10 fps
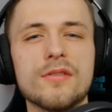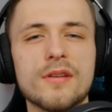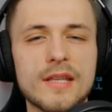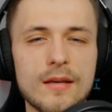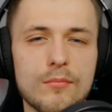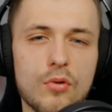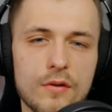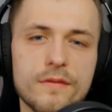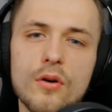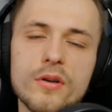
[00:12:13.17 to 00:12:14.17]
to get more
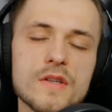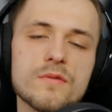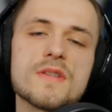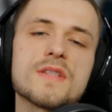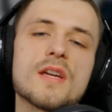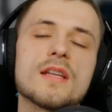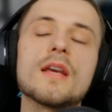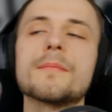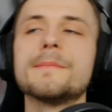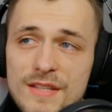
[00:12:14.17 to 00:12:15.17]
focus when studying.